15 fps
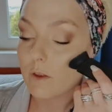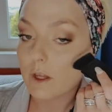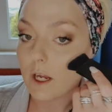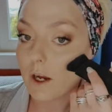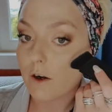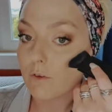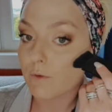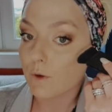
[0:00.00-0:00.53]

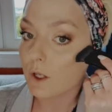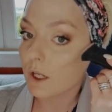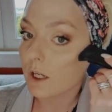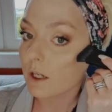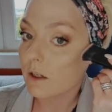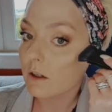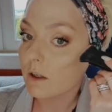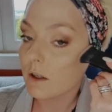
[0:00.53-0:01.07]
They are
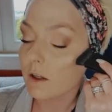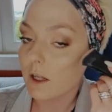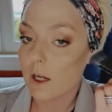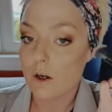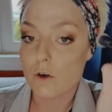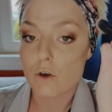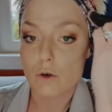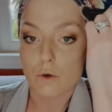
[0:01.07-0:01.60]
vegan, they
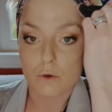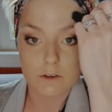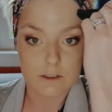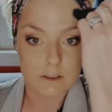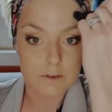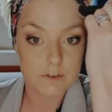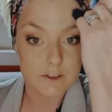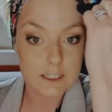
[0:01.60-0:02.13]
are
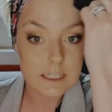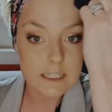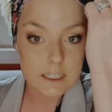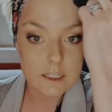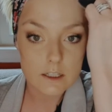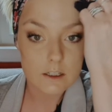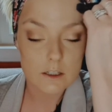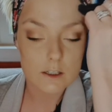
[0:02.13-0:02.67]
cruelty
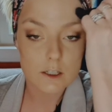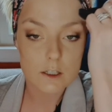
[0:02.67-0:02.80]
free,